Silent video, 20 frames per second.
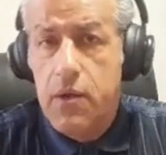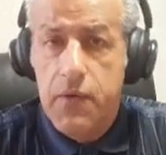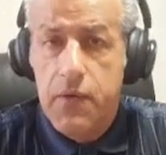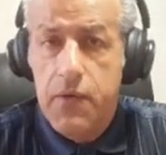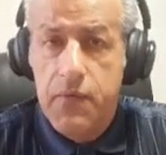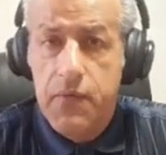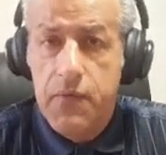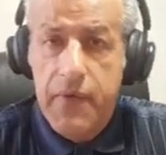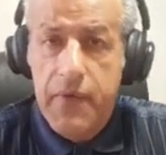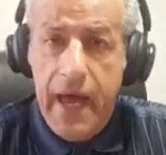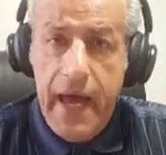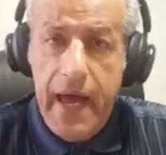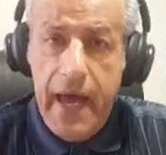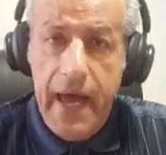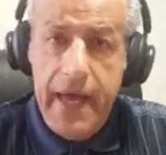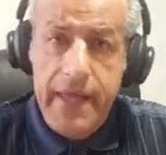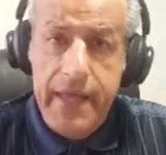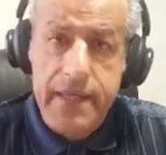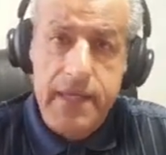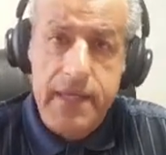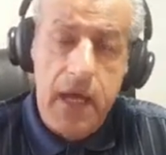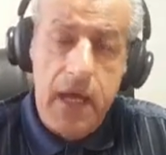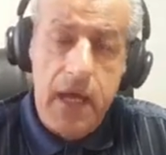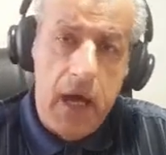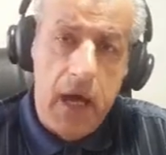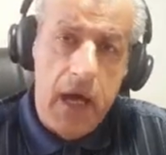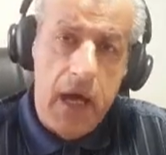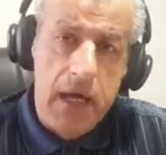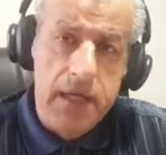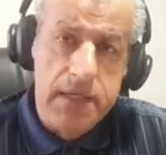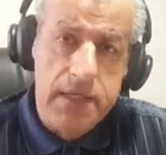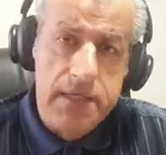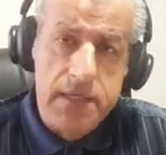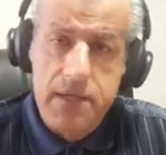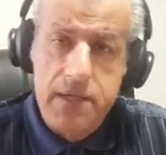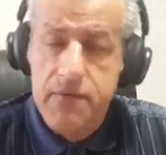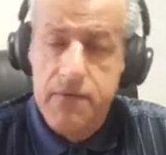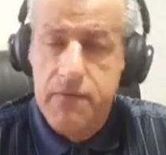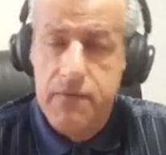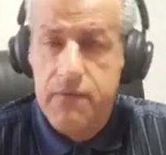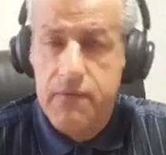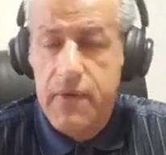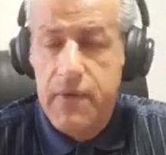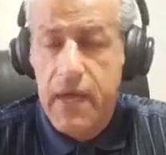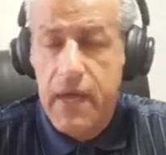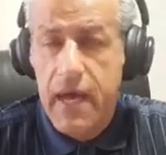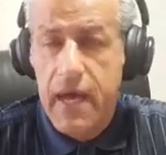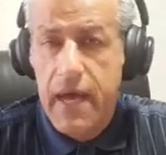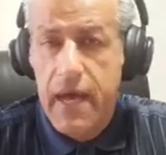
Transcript: had ice, we had